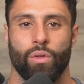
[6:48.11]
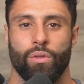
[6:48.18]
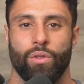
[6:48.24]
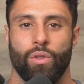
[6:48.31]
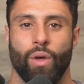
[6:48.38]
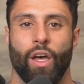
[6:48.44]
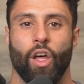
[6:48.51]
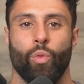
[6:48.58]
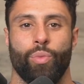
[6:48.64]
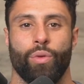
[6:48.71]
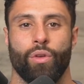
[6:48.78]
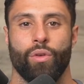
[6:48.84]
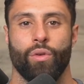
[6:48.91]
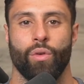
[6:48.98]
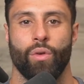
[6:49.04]
to help
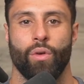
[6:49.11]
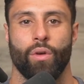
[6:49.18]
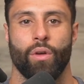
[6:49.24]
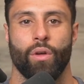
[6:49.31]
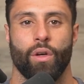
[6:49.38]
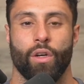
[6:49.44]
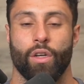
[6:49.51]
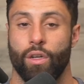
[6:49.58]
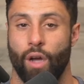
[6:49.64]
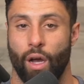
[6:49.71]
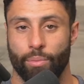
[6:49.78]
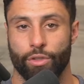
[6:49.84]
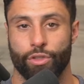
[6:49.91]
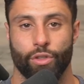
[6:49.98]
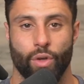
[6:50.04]
you
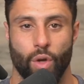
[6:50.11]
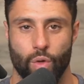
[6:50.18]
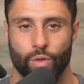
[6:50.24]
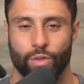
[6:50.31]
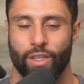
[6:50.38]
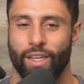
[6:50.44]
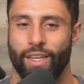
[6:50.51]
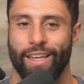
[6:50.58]
accomplish your goals.